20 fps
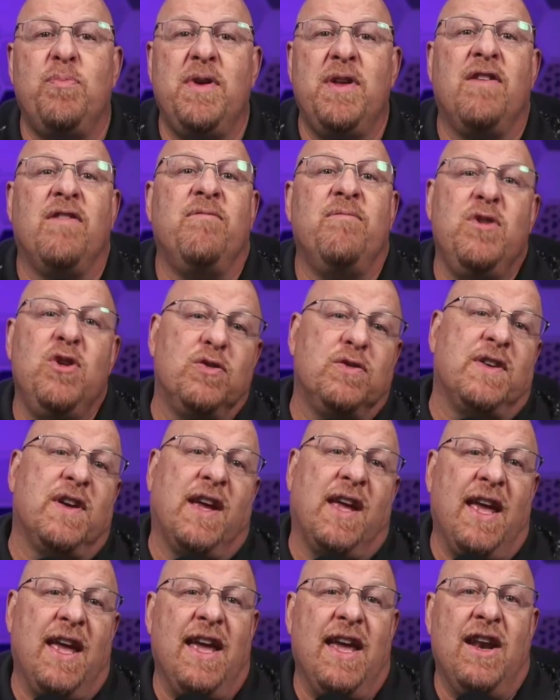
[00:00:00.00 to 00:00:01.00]
bit of
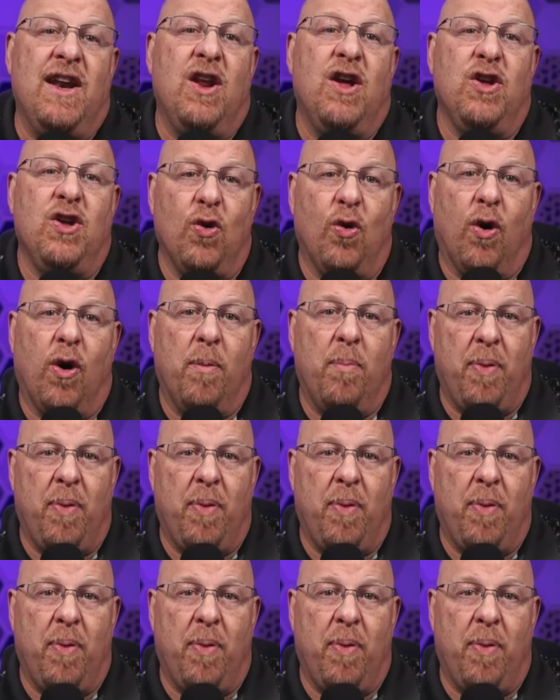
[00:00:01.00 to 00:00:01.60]
music in your